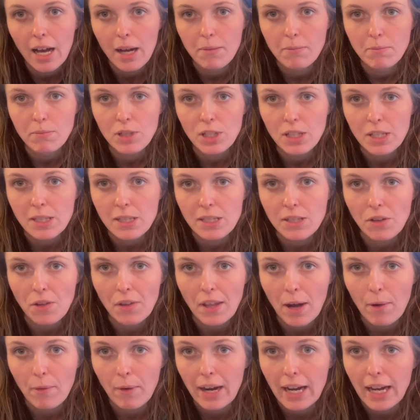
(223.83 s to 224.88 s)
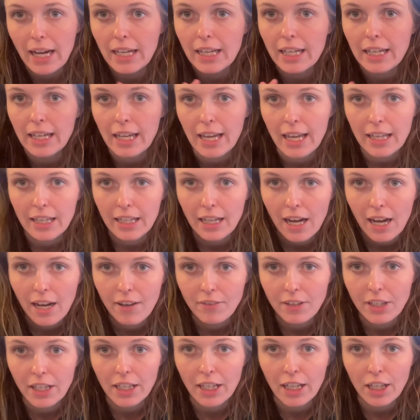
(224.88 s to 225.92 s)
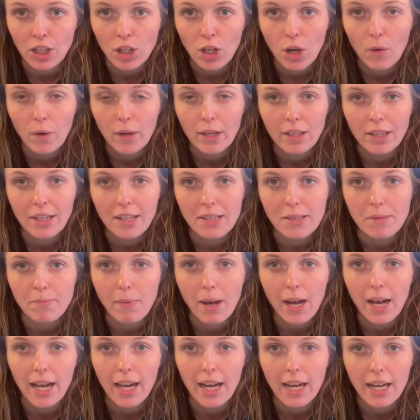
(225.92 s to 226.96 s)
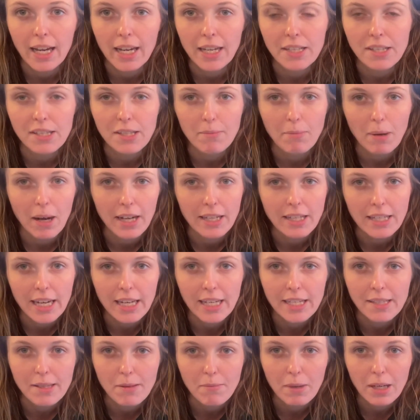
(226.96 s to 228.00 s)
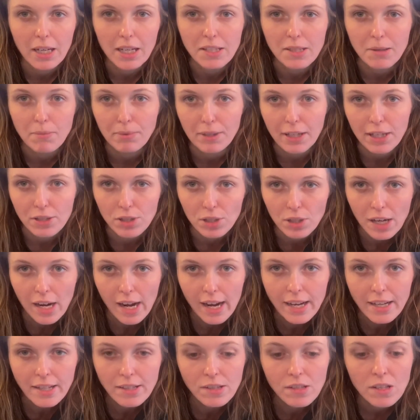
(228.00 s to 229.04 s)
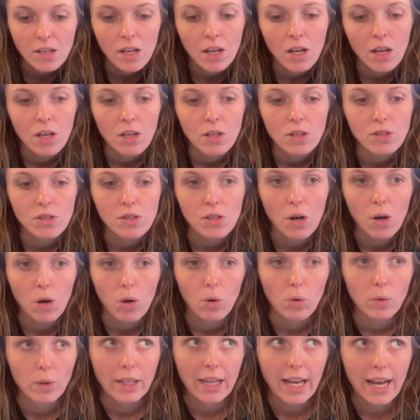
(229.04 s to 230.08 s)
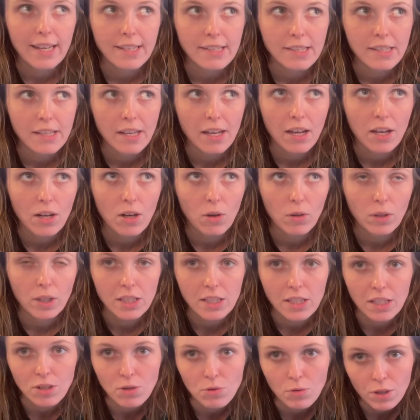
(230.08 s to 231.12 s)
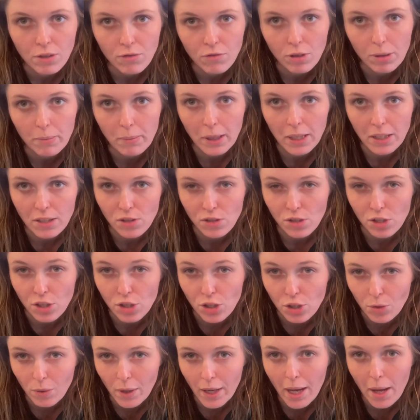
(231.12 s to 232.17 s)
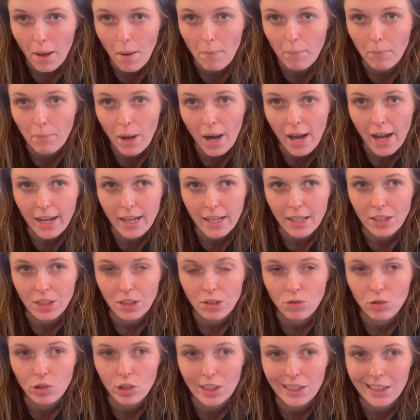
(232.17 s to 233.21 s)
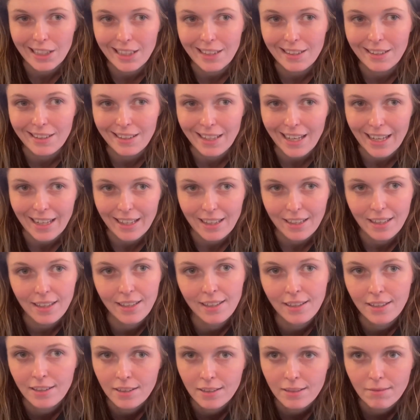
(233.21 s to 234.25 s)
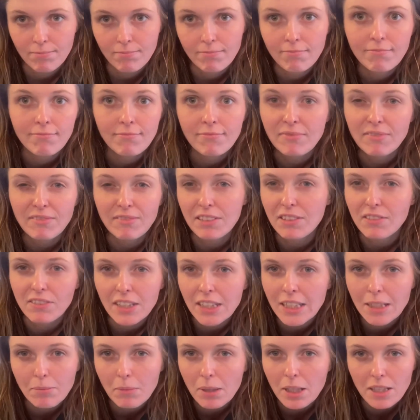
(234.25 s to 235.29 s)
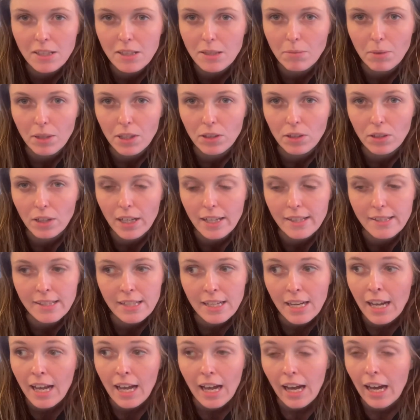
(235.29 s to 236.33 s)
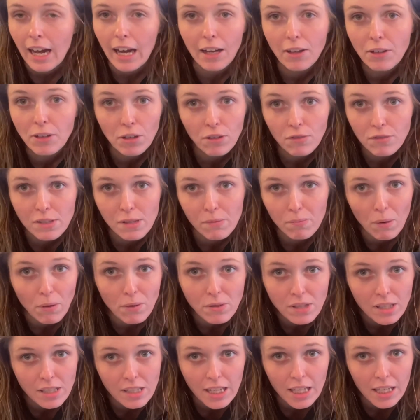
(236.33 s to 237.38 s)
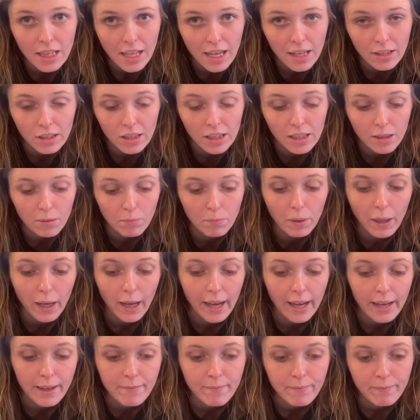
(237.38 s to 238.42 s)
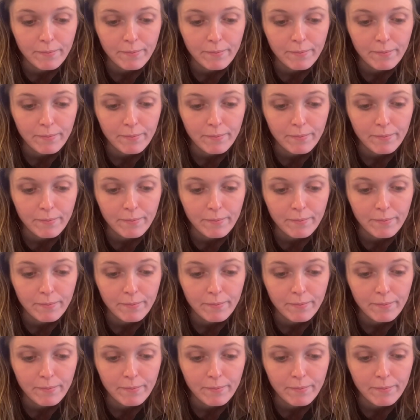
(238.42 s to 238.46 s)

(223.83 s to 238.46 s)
just so that way it can get in the oven and get going, because my Instapot takes a minute to pressurize. So yes, it only takes 24 minutes to do it, but it usually needs like 15 minutes to pressurize. I don't know if it's supposed to take that long, but